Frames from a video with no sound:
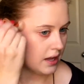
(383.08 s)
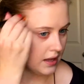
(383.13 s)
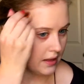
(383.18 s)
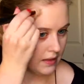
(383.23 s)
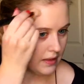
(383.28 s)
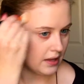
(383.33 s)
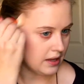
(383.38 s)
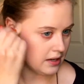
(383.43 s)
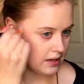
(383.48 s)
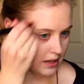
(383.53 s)

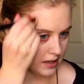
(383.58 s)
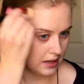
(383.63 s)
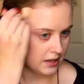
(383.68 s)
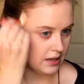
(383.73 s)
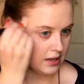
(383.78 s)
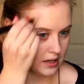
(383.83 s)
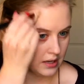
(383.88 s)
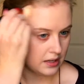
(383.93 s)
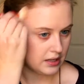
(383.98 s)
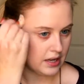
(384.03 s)
And then
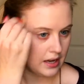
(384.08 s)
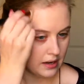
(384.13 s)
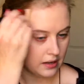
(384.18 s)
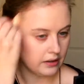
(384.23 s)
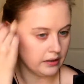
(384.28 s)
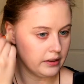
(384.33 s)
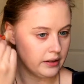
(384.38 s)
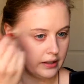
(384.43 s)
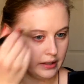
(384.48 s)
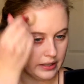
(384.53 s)
take
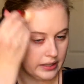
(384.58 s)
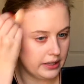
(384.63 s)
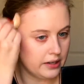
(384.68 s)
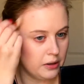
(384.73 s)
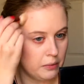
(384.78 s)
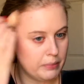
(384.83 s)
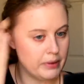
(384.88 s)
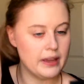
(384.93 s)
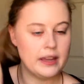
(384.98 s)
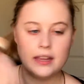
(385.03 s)
a
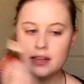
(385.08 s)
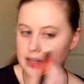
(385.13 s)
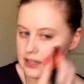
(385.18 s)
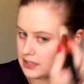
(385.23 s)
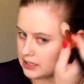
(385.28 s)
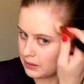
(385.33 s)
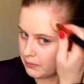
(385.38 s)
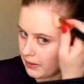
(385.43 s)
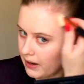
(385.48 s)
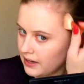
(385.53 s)
little bit
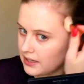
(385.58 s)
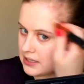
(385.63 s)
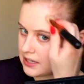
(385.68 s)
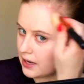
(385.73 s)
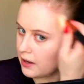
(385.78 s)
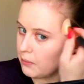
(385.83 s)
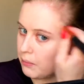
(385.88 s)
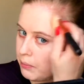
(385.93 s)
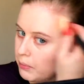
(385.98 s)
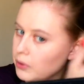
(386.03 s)
into my
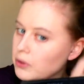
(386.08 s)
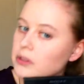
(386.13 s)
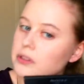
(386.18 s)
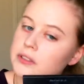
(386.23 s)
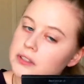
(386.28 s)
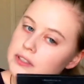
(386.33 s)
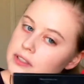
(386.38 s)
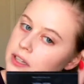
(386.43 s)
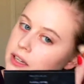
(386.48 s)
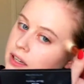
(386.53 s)

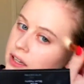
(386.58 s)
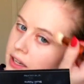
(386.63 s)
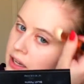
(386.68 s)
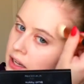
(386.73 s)
temples.